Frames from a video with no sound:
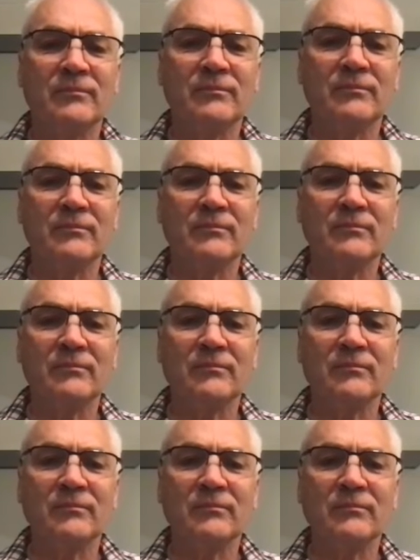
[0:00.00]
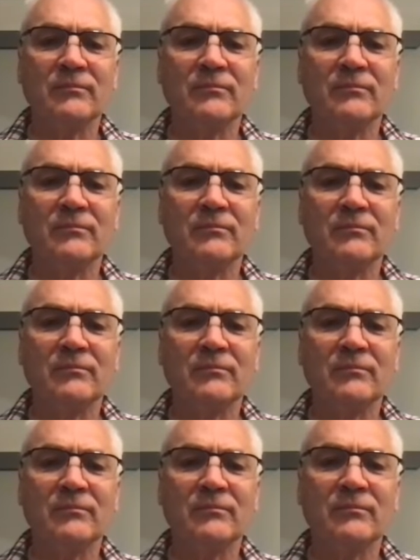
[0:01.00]

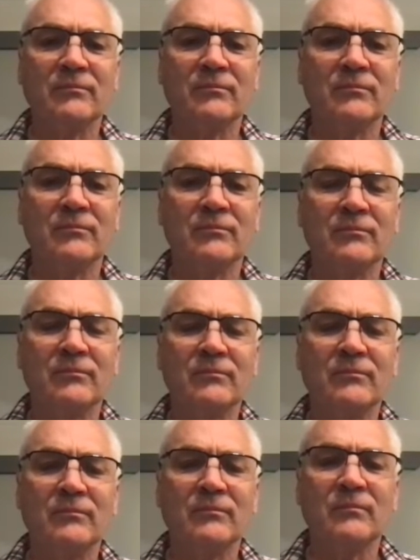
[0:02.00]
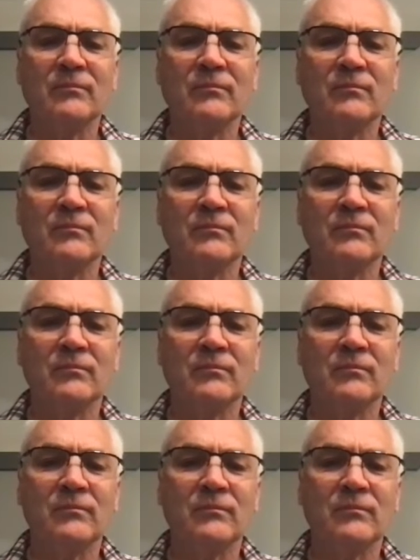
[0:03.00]

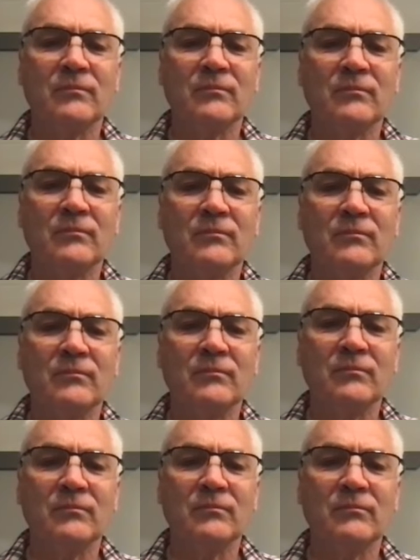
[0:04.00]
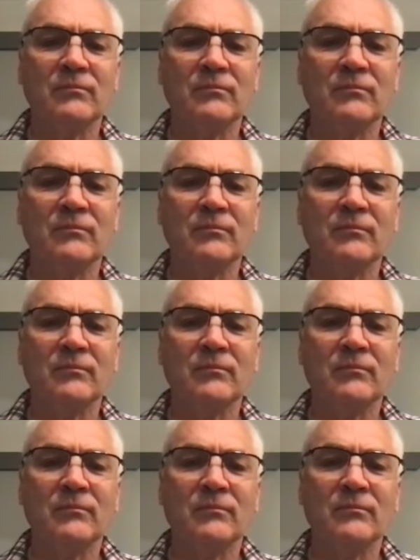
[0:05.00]

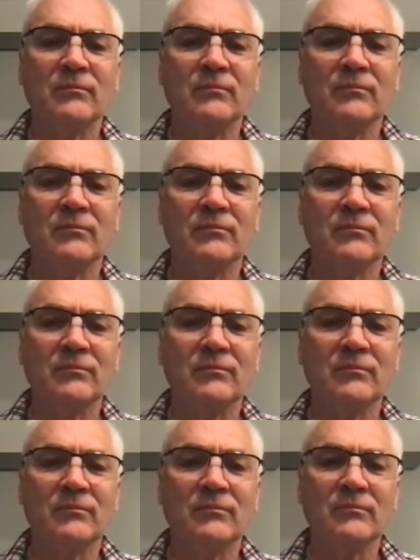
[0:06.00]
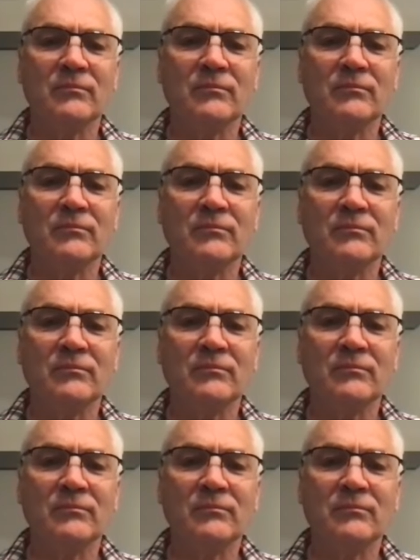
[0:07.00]
(silent)